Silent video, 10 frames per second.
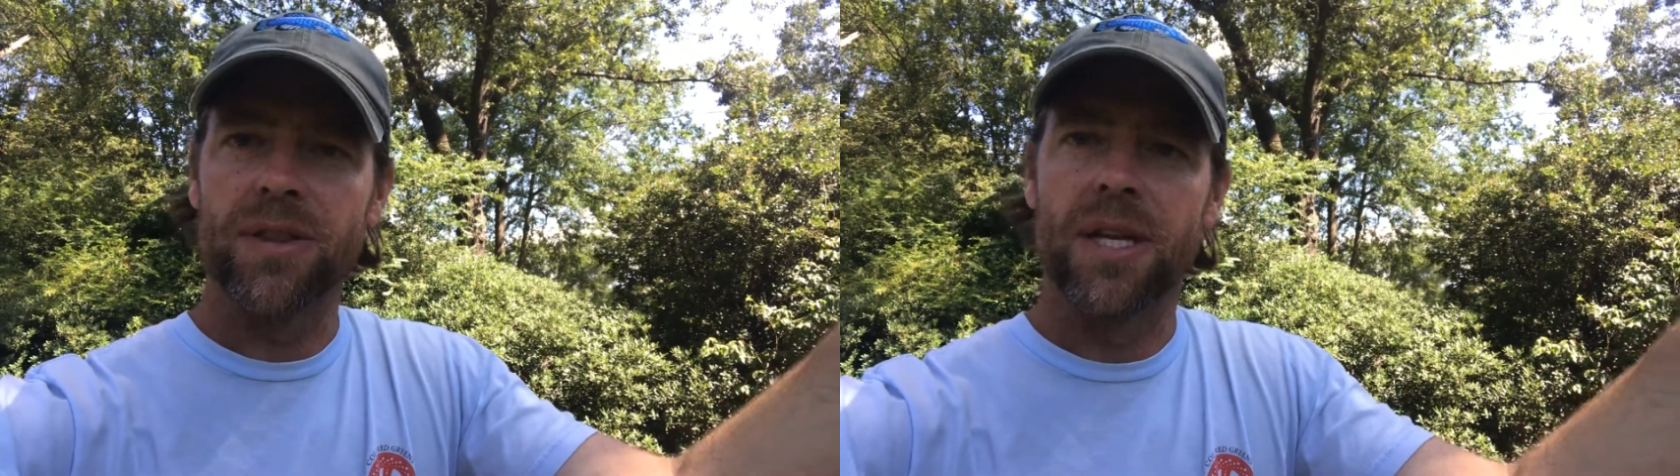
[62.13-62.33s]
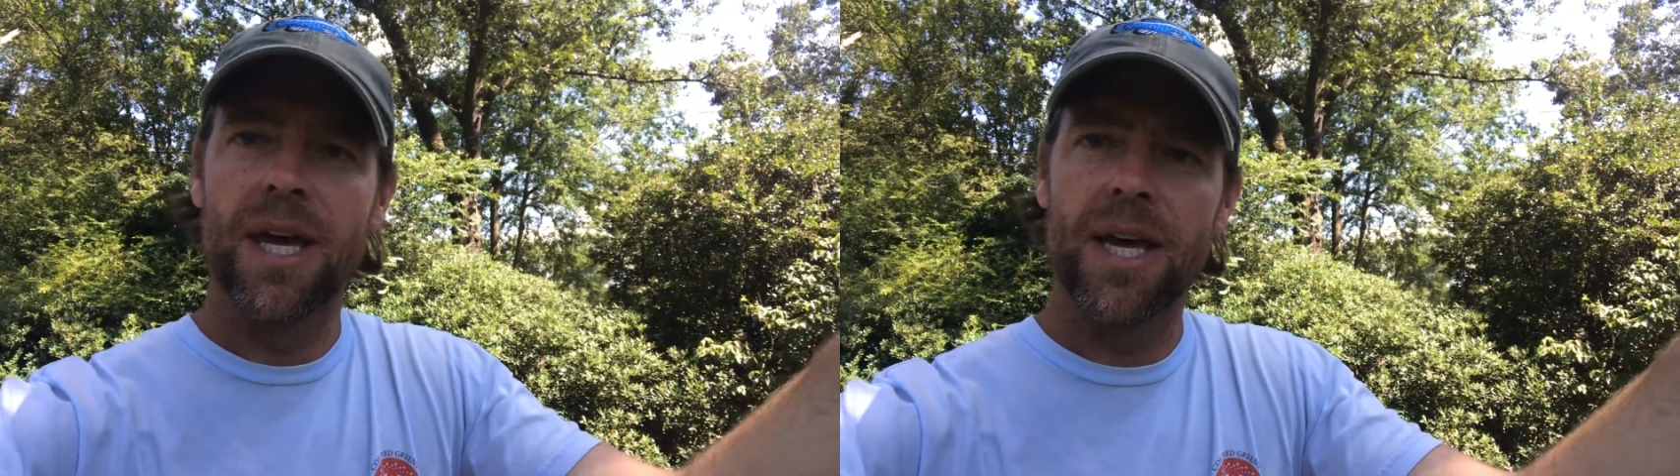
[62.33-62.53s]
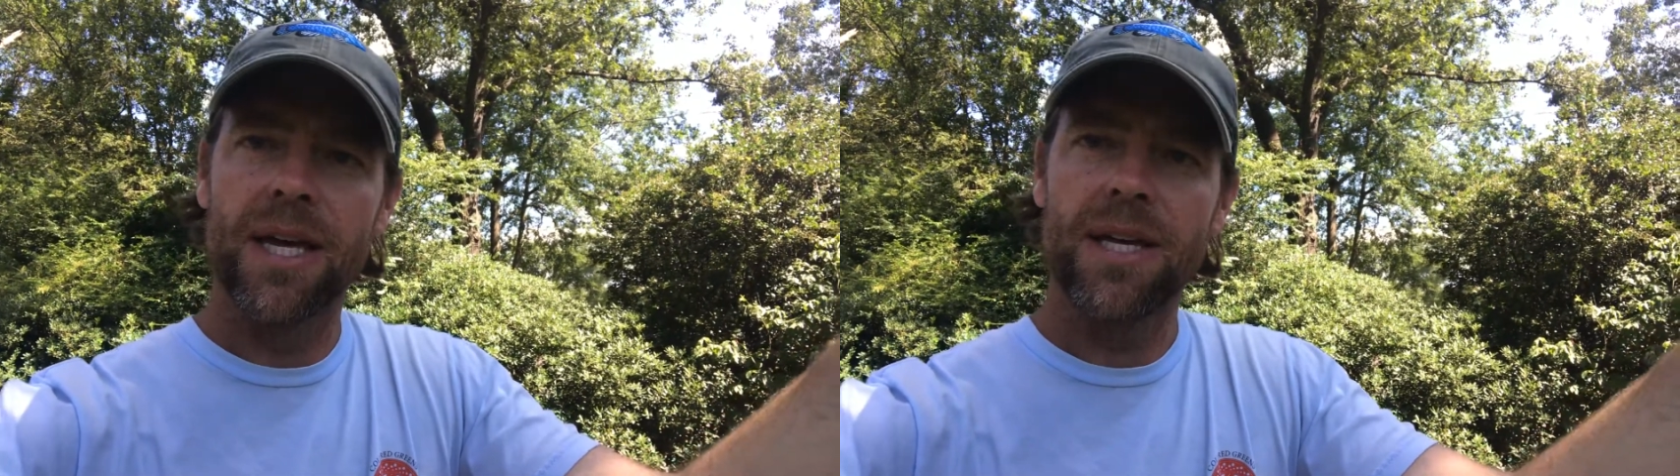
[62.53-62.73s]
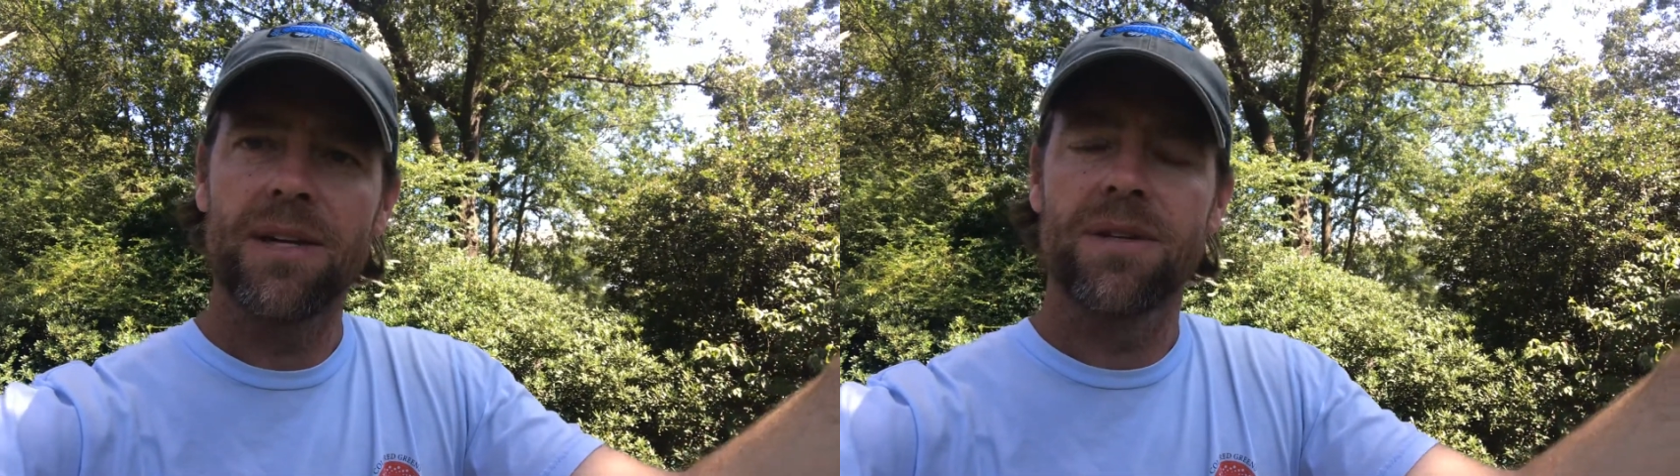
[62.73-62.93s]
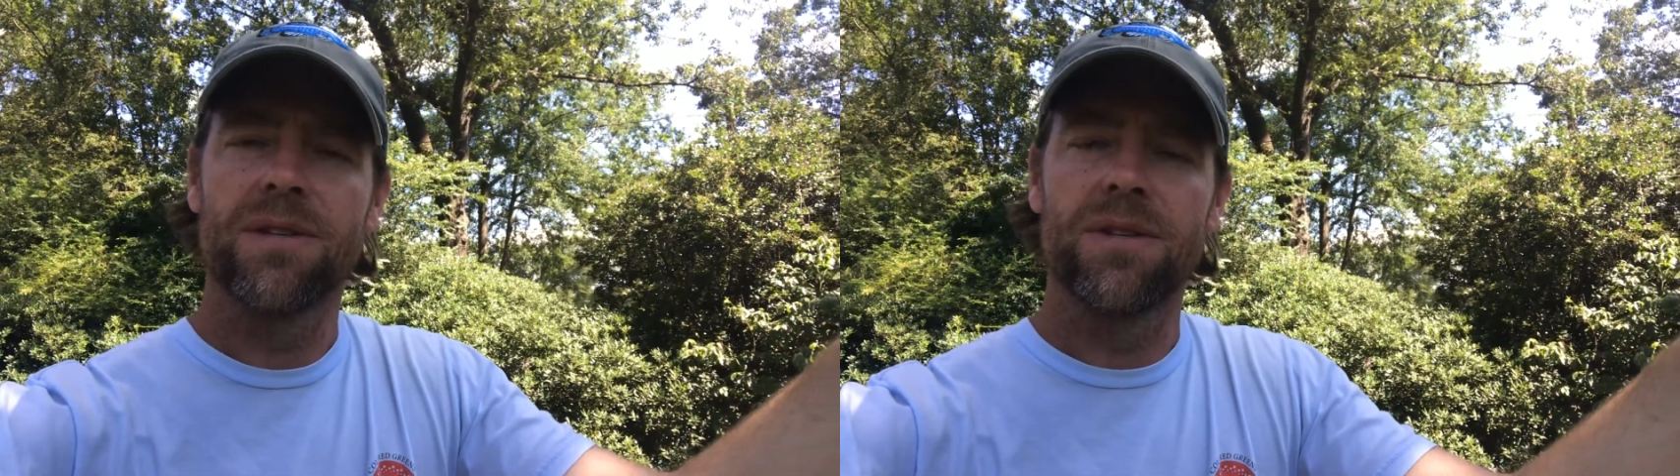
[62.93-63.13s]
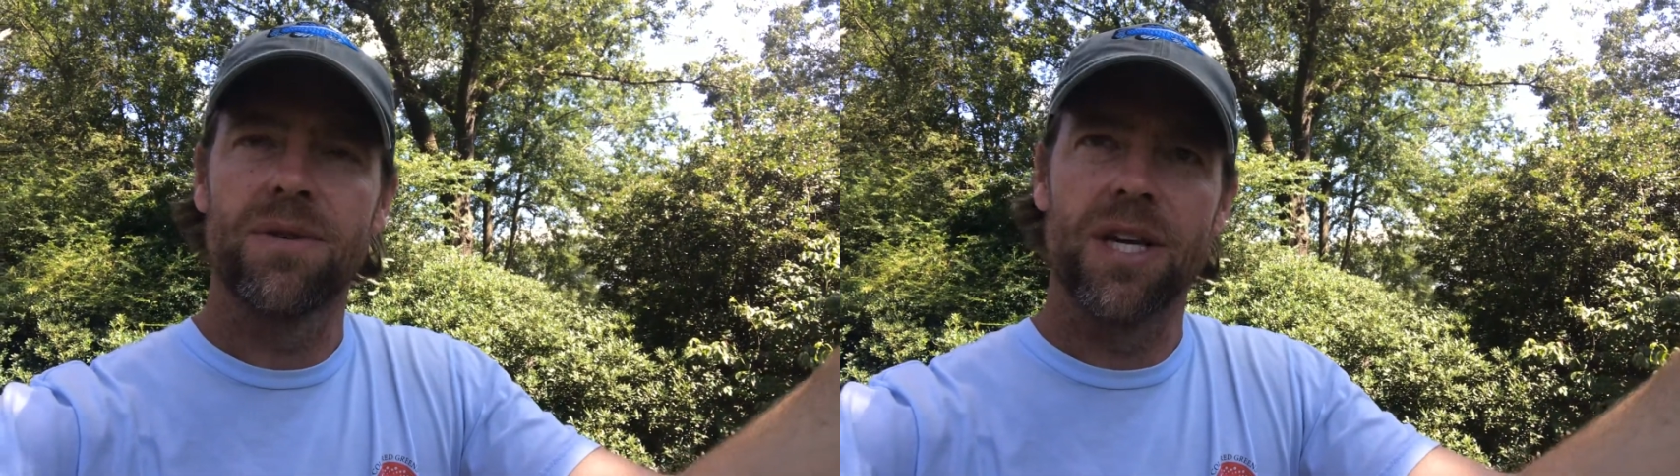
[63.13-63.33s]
the day? Do they